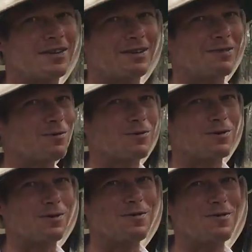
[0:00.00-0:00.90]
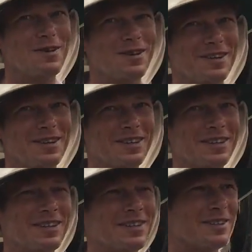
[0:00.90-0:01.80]
I don't need water at all.
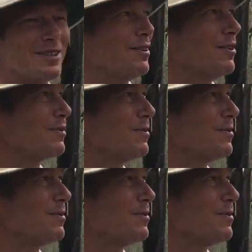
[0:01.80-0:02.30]
So I know it's